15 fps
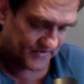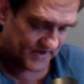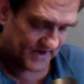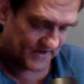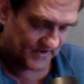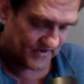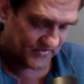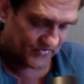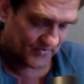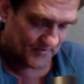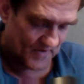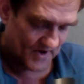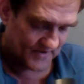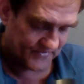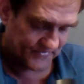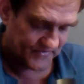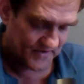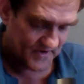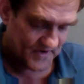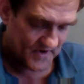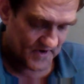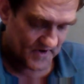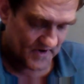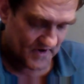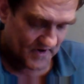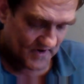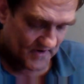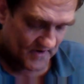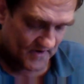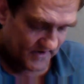taking it too much.
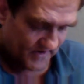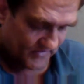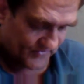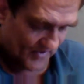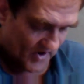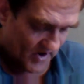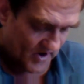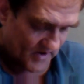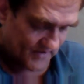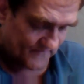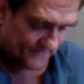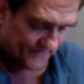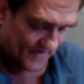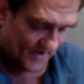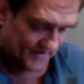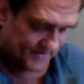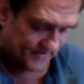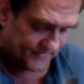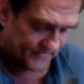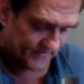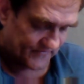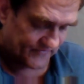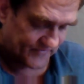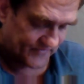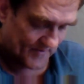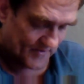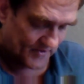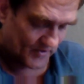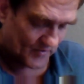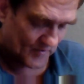His heart felt as if
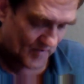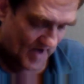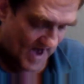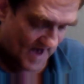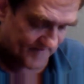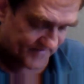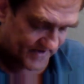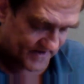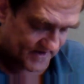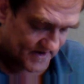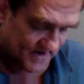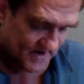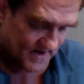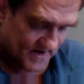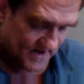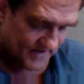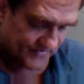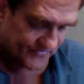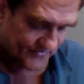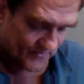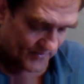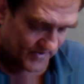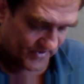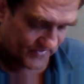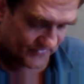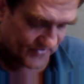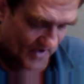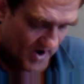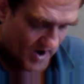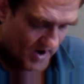someone grabbed it and
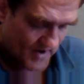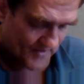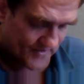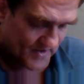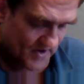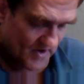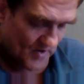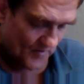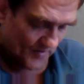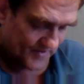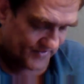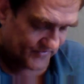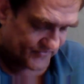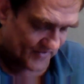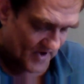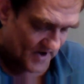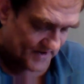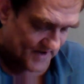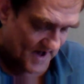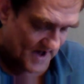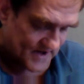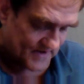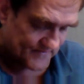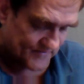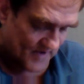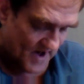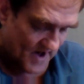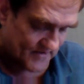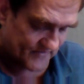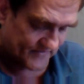squeezed hard when he saw a line of
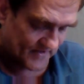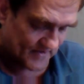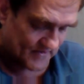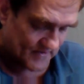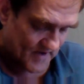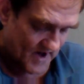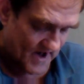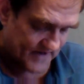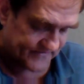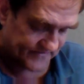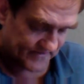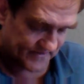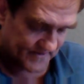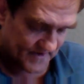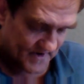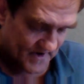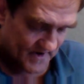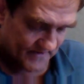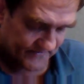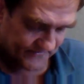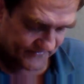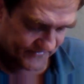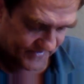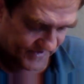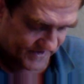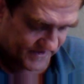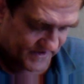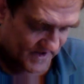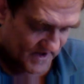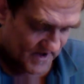riders on the horizon.
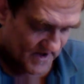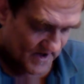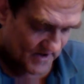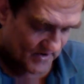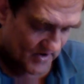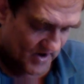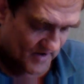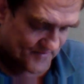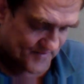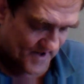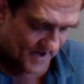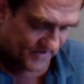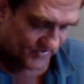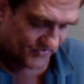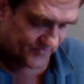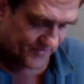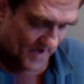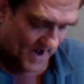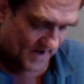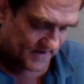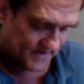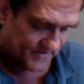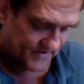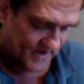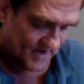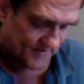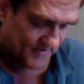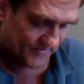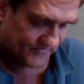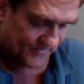Zeke had already spotted
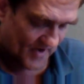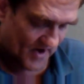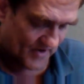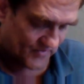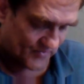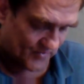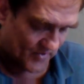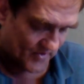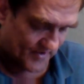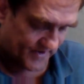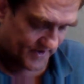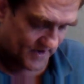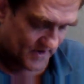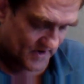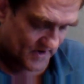them and saw his worry.